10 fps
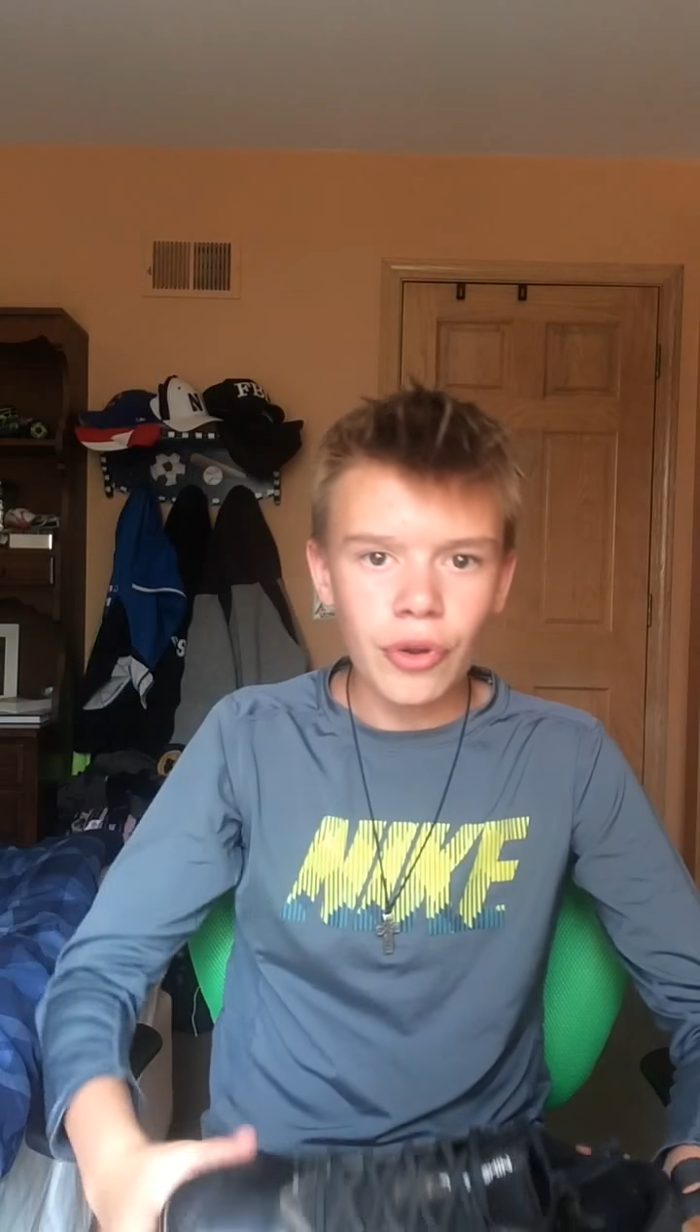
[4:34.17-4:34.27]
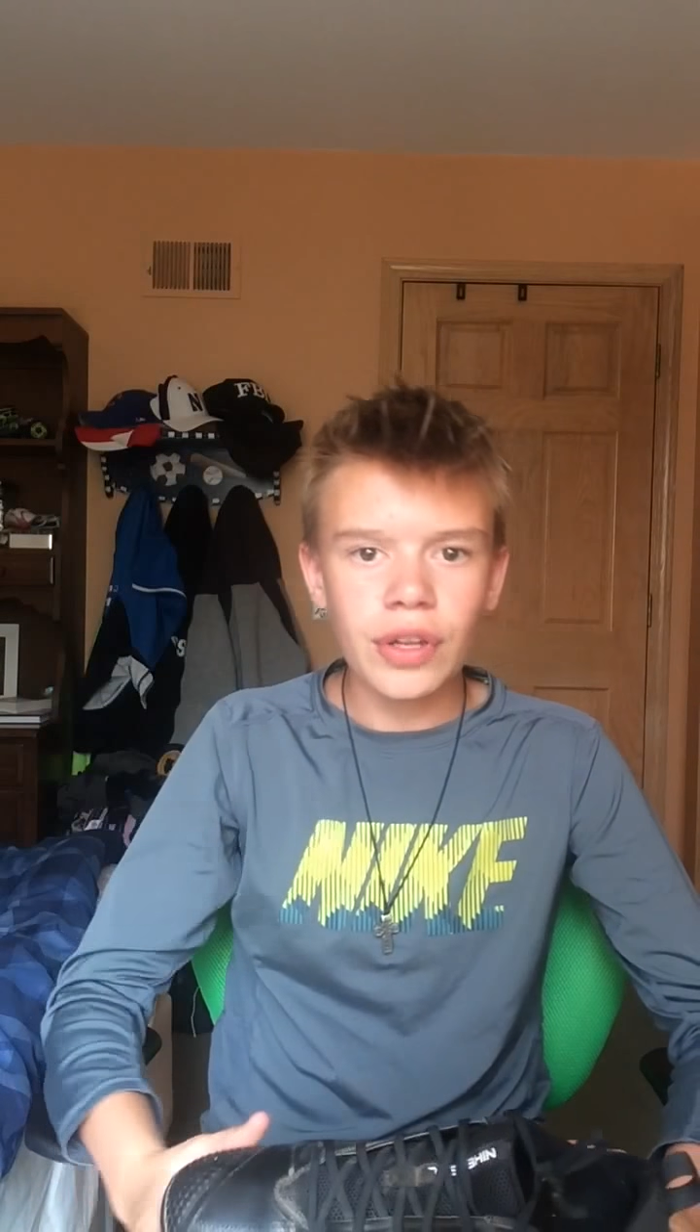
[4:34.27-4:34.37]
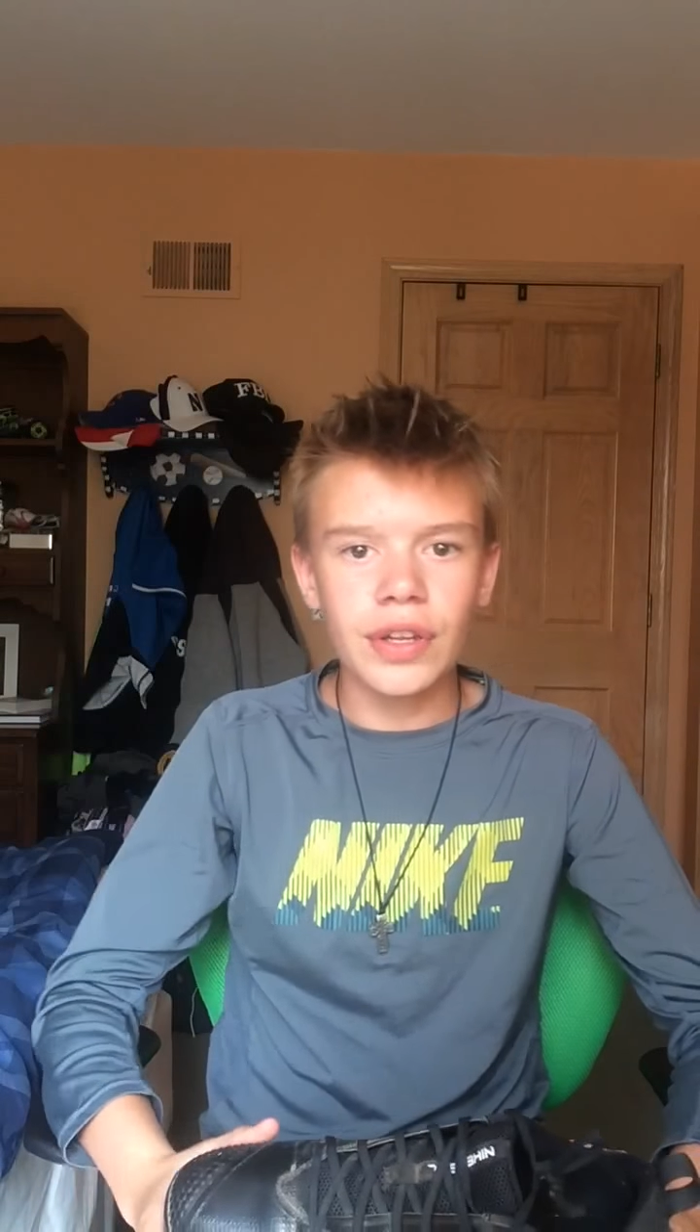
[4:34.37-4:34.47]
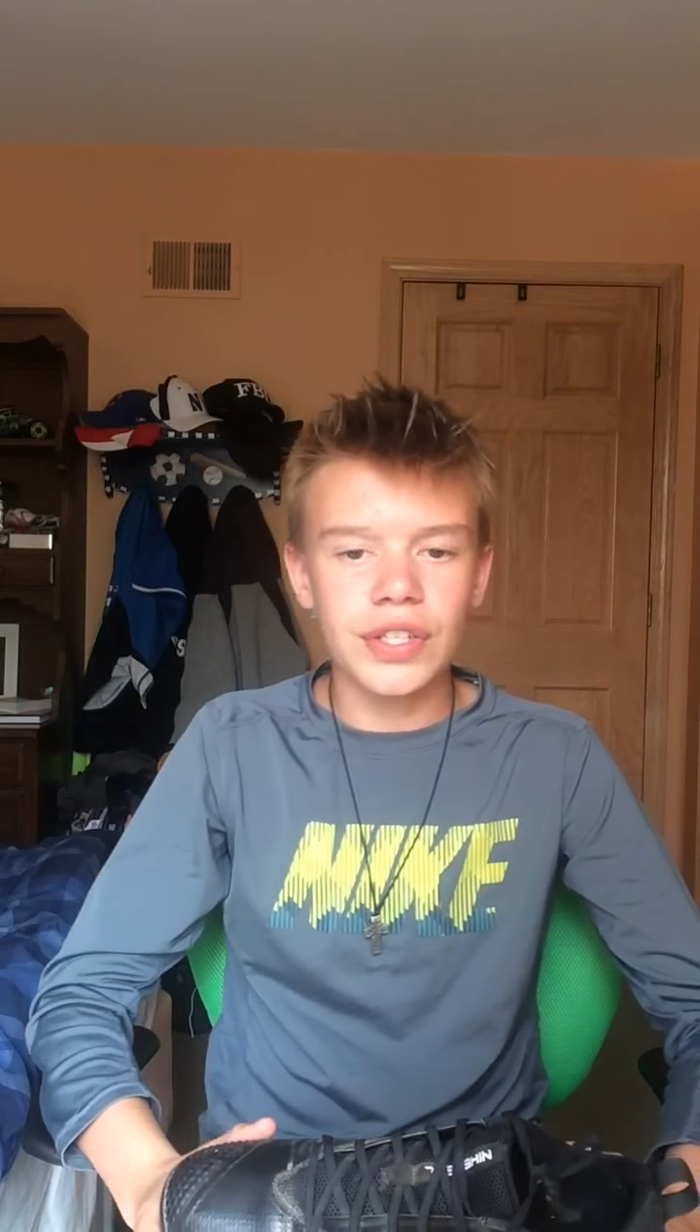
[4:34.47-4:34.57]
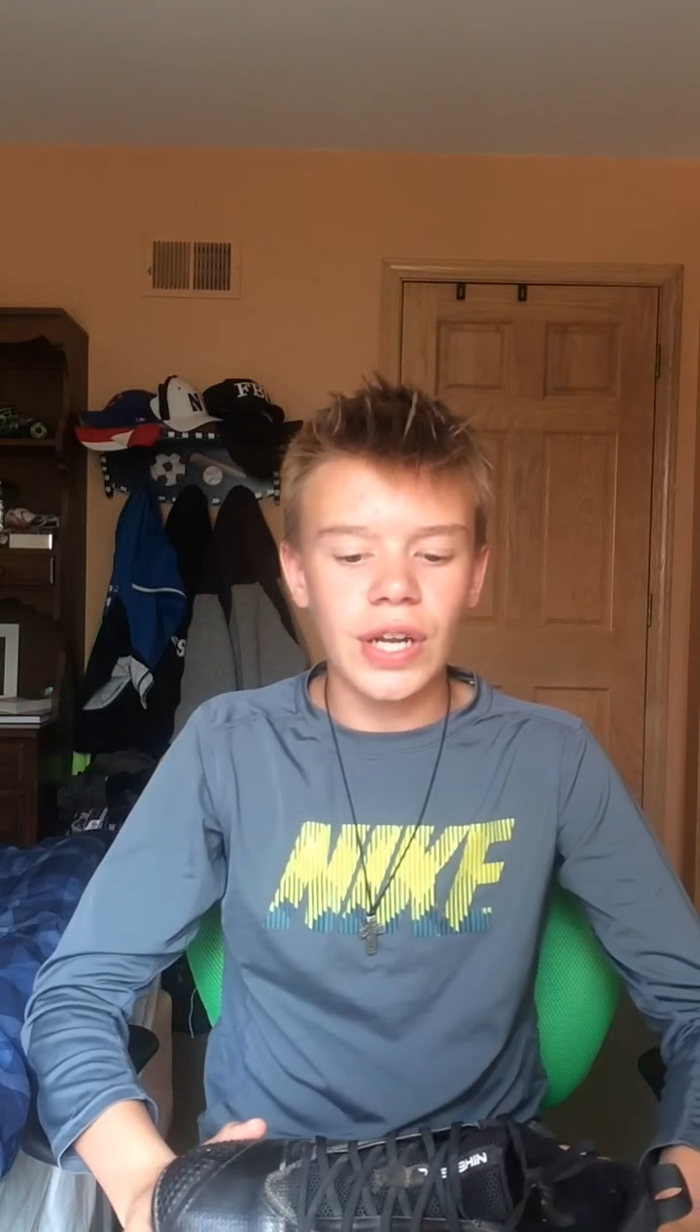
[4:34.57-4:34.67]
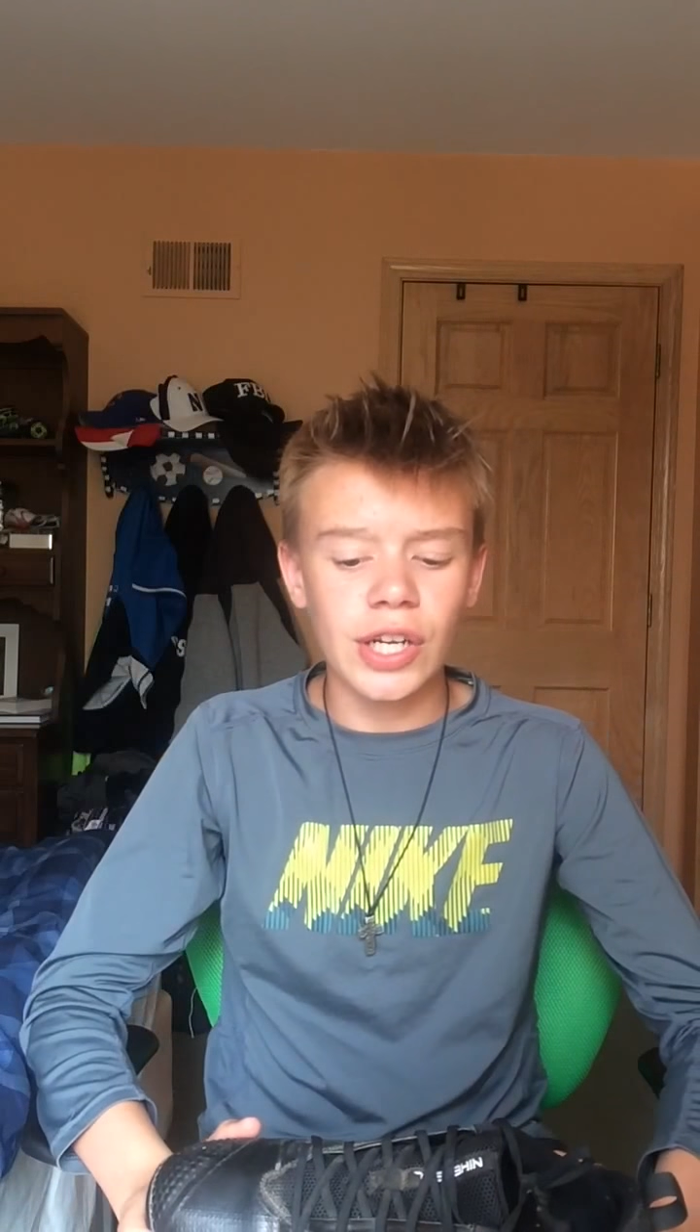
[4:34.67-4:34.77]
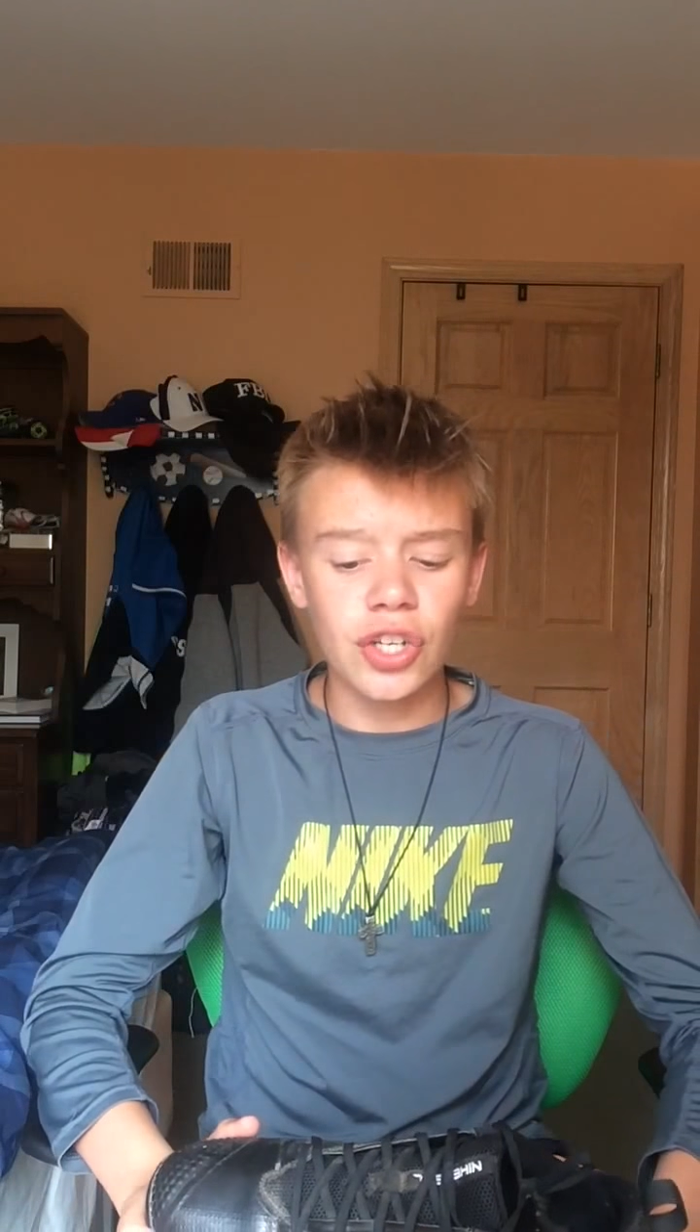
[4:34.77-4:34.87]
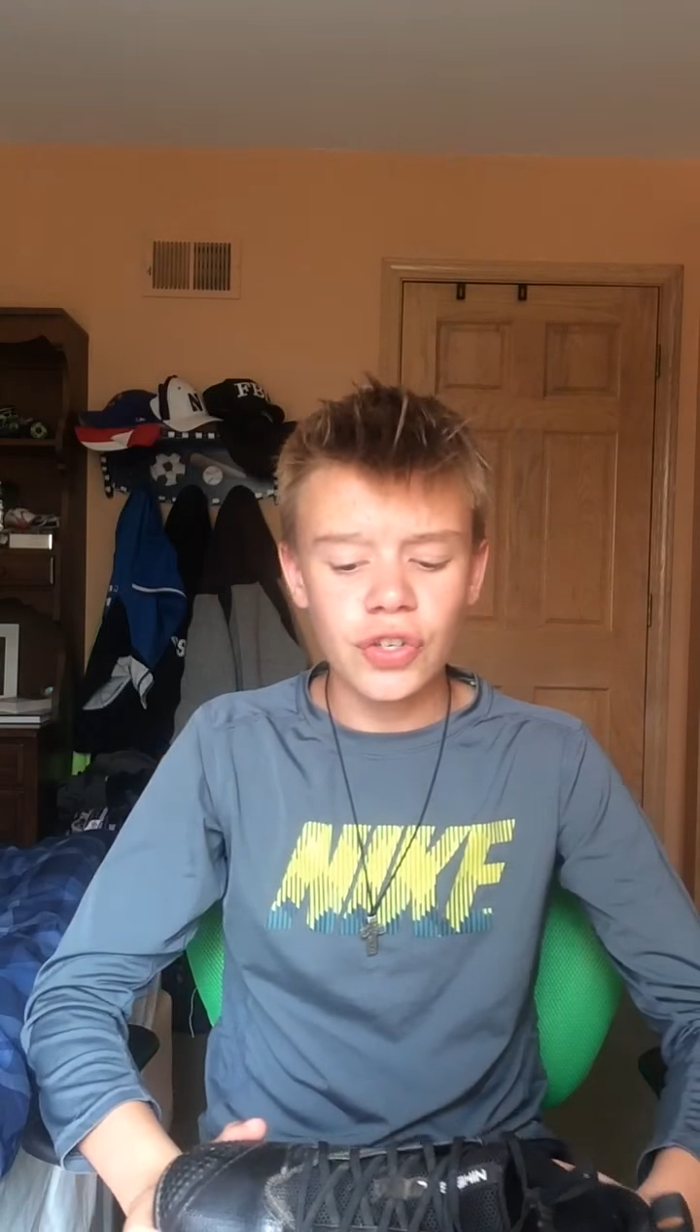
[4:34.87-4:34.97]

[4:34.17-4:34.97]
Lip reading: like a soccer